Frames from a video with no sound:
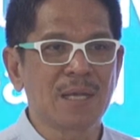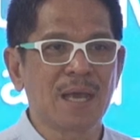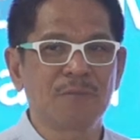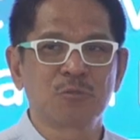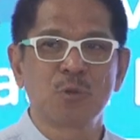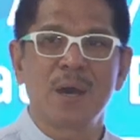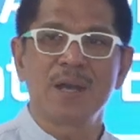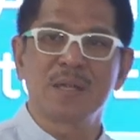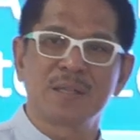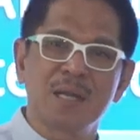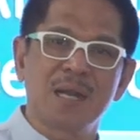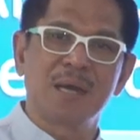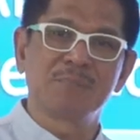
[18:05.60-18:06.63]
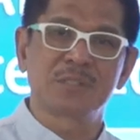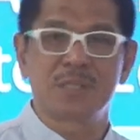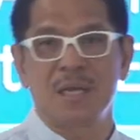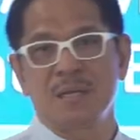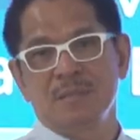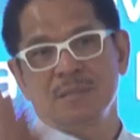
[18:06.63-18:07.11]
have 200 dirhams,
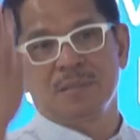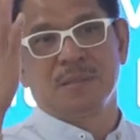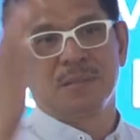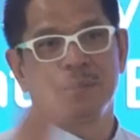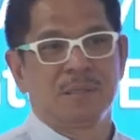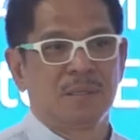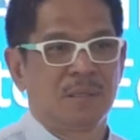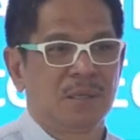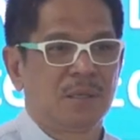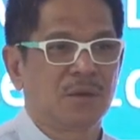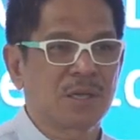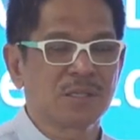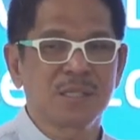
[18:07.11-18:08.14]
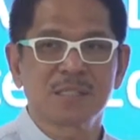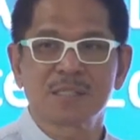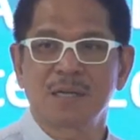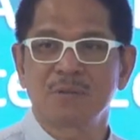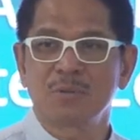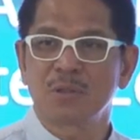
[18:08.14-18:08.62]
then you can just
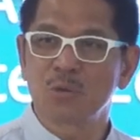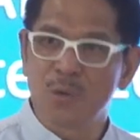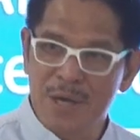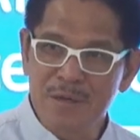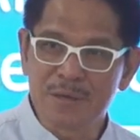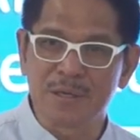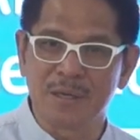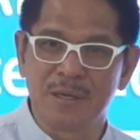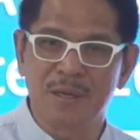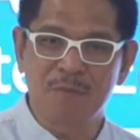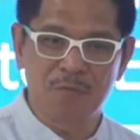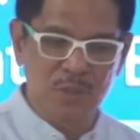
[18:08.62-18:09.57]
start with 200 if you